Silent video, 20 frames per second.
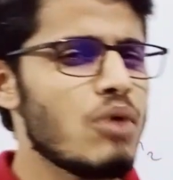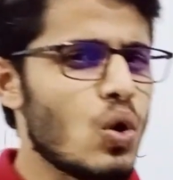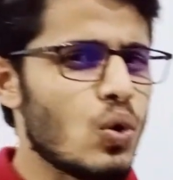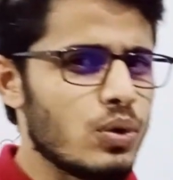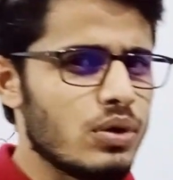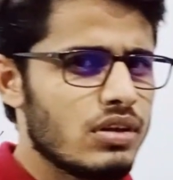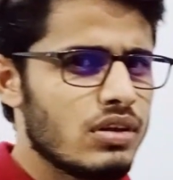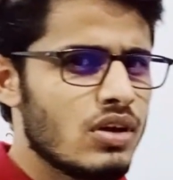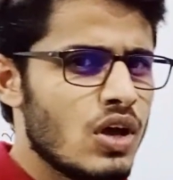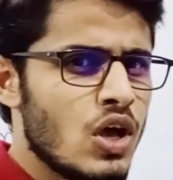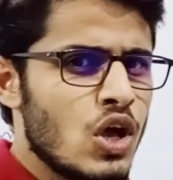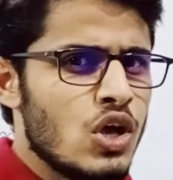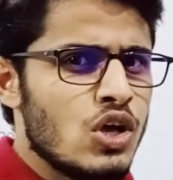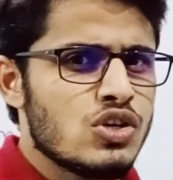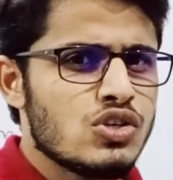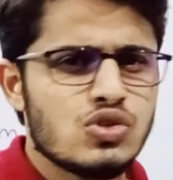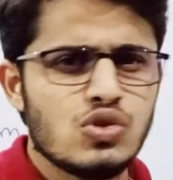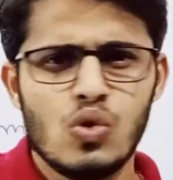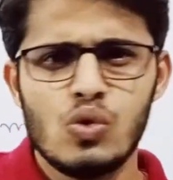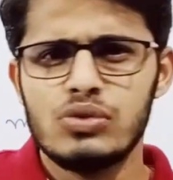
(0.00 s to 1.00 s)
So there
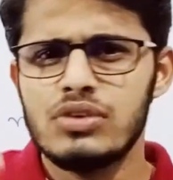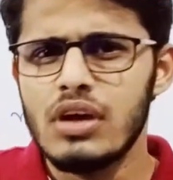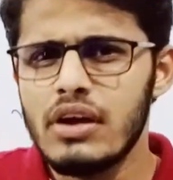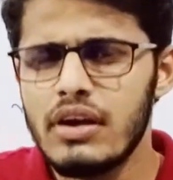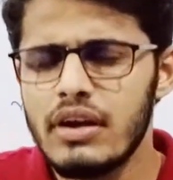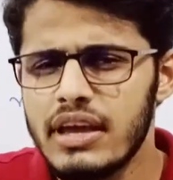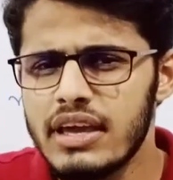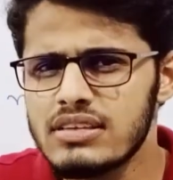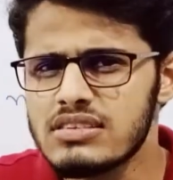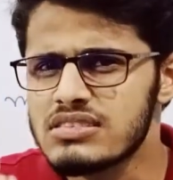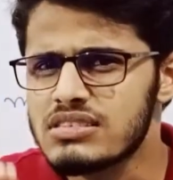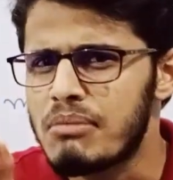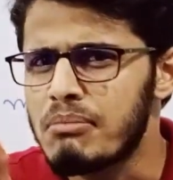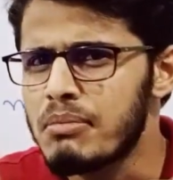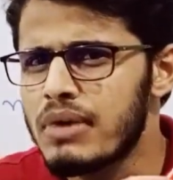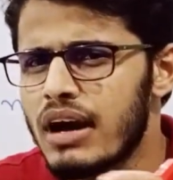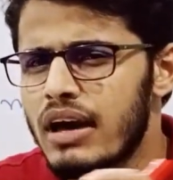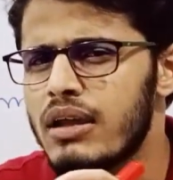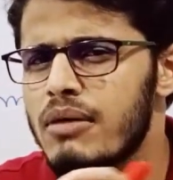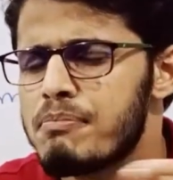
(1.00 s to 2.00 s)
is some kind of
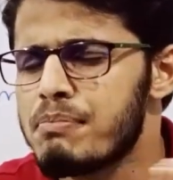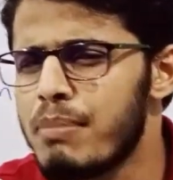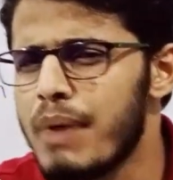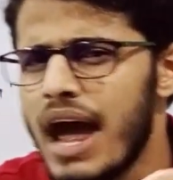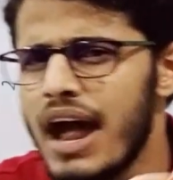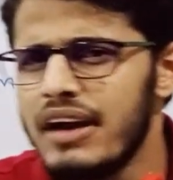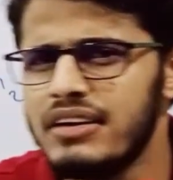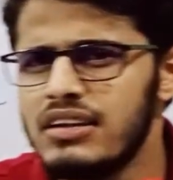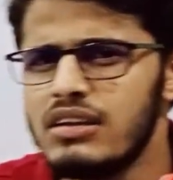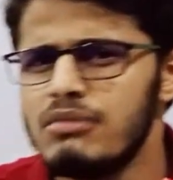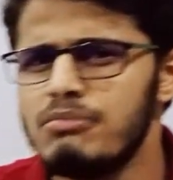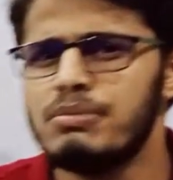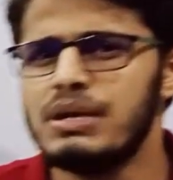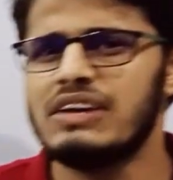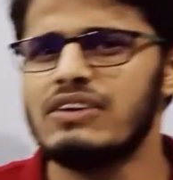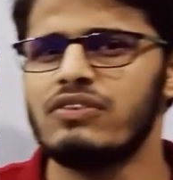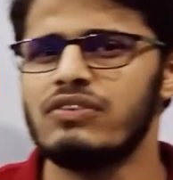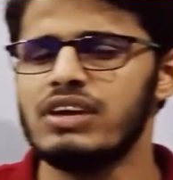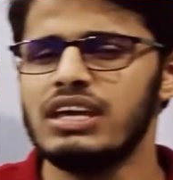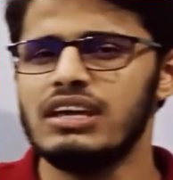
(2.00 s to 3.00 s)
pattern between,
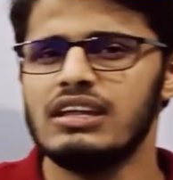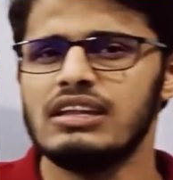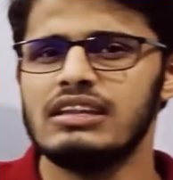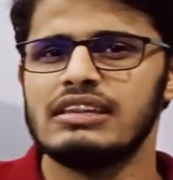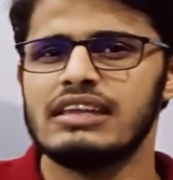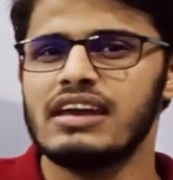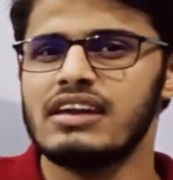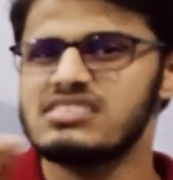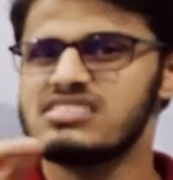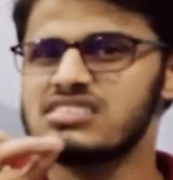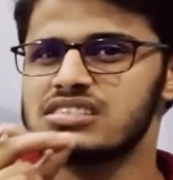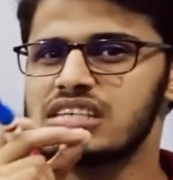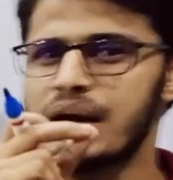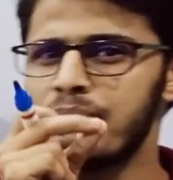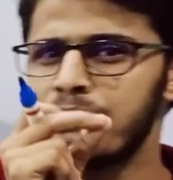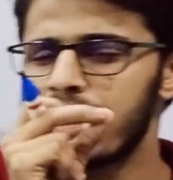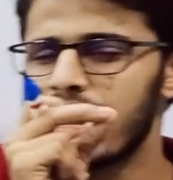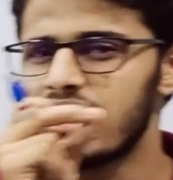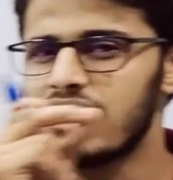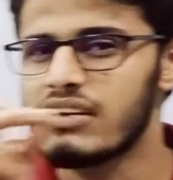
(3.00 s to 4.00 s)
there is some kind of
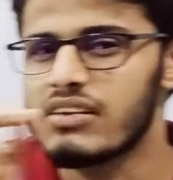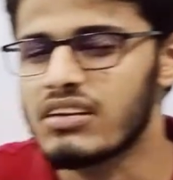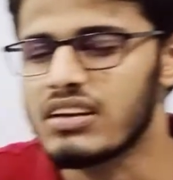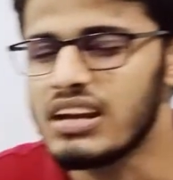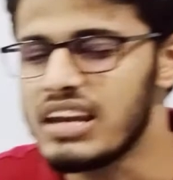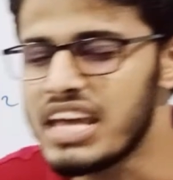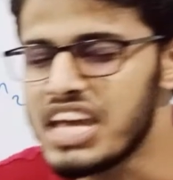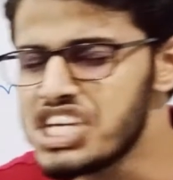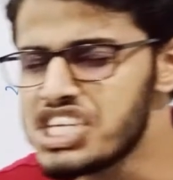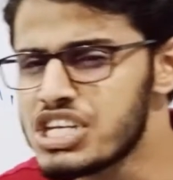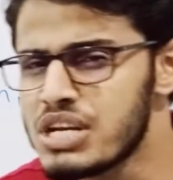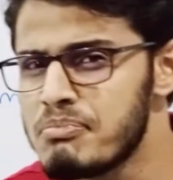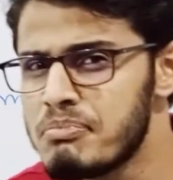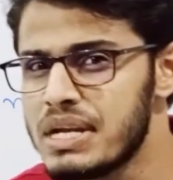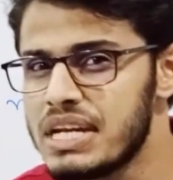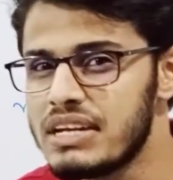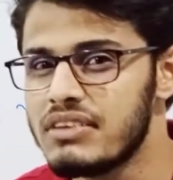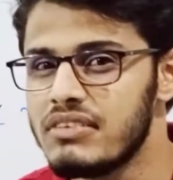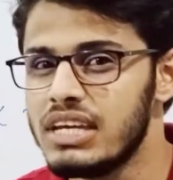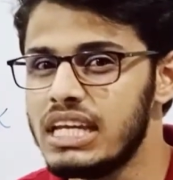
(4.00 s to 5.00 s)
relation between
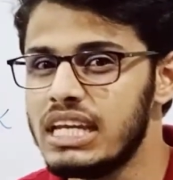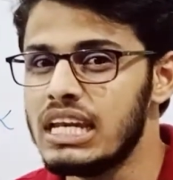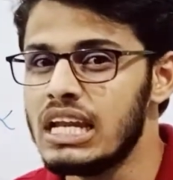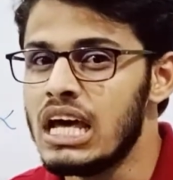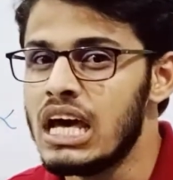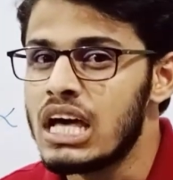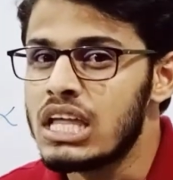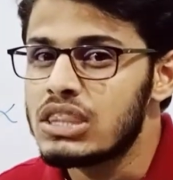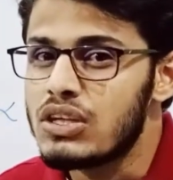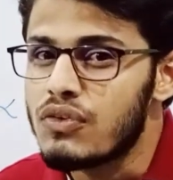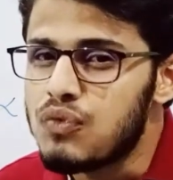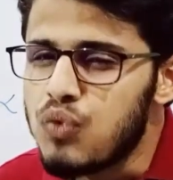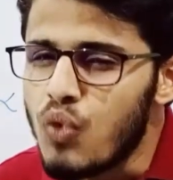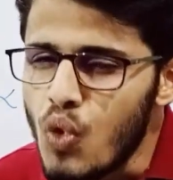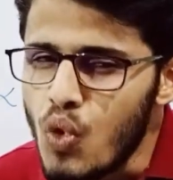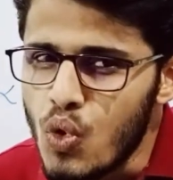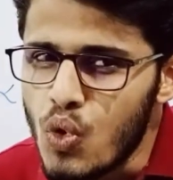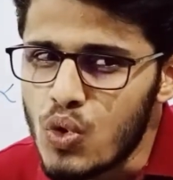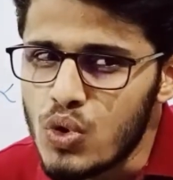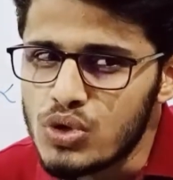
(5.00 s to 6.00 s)
the force,
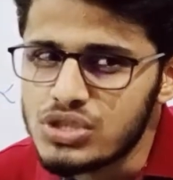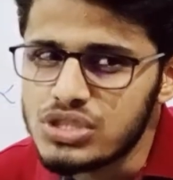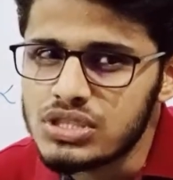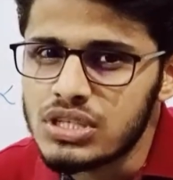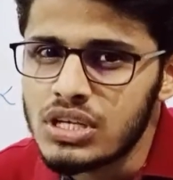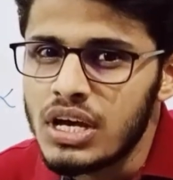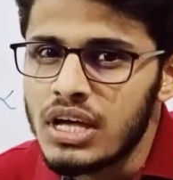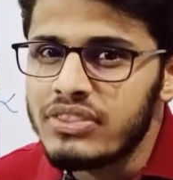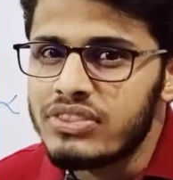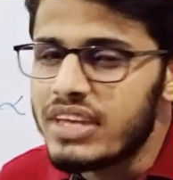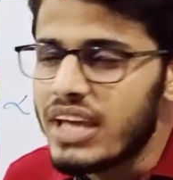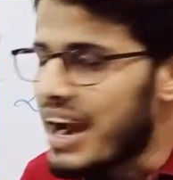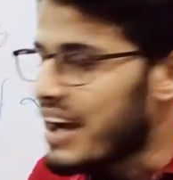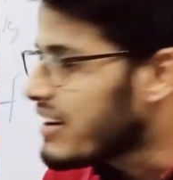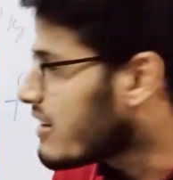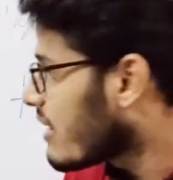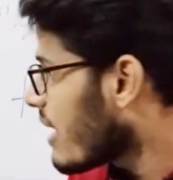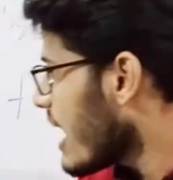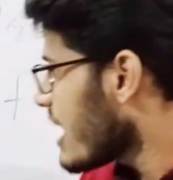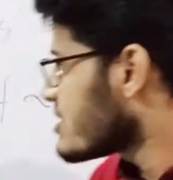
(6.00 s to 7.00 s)
the attraction
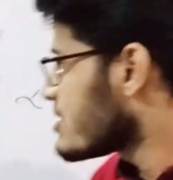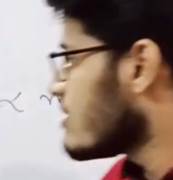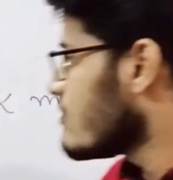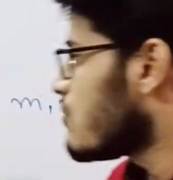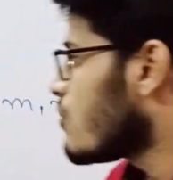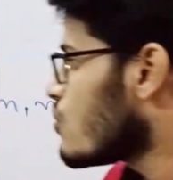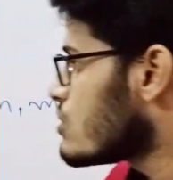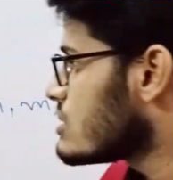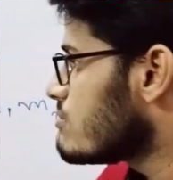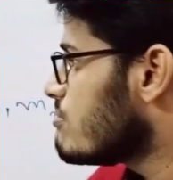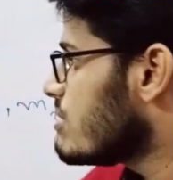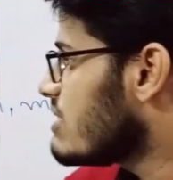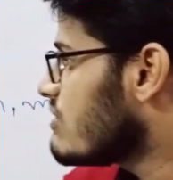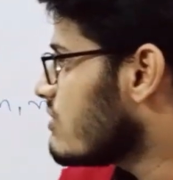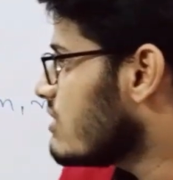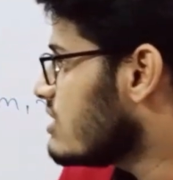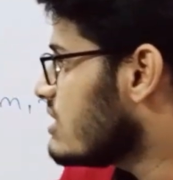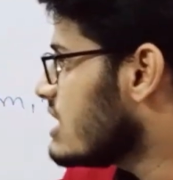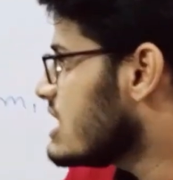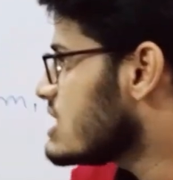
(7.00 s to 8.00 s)
force between these two
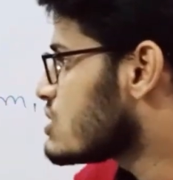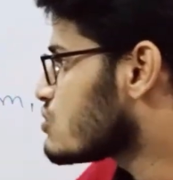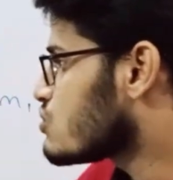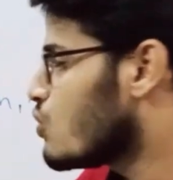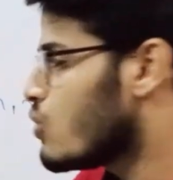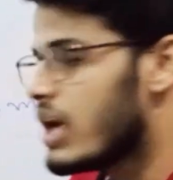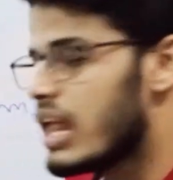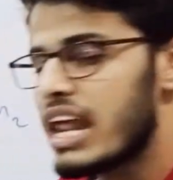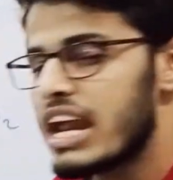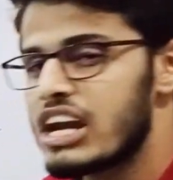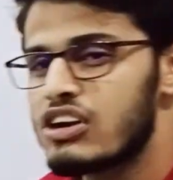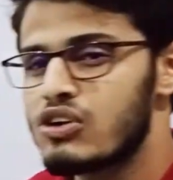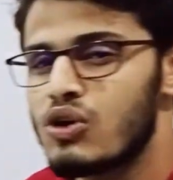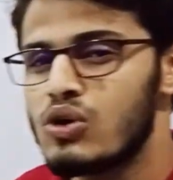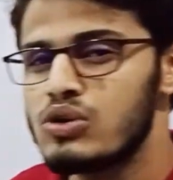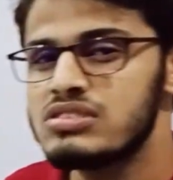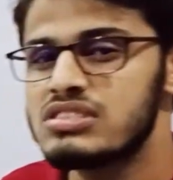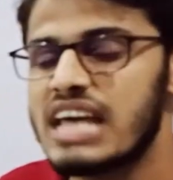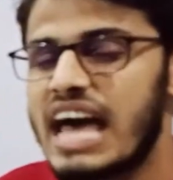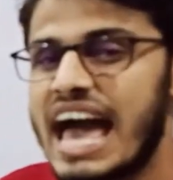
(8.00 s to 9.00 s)
electrons and the
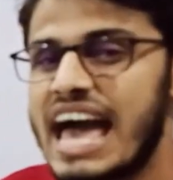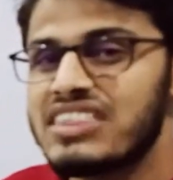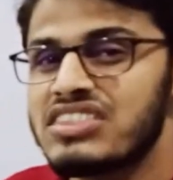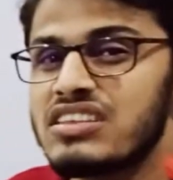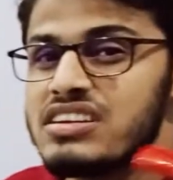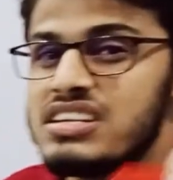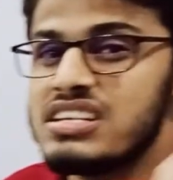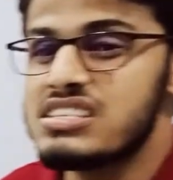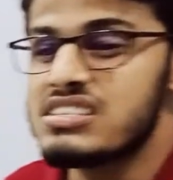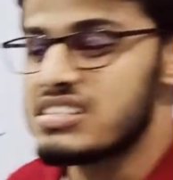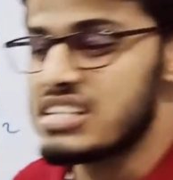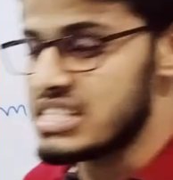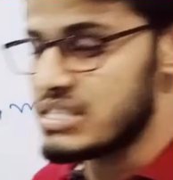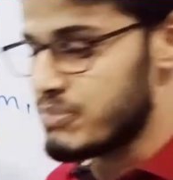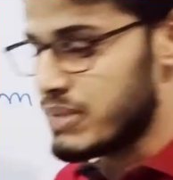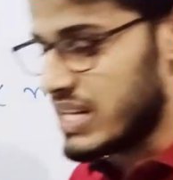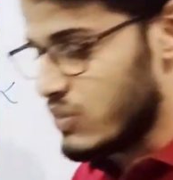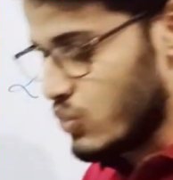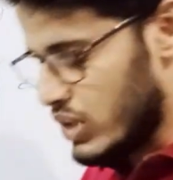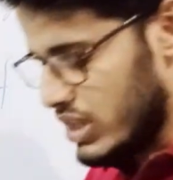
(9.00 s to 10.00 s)
distance between them.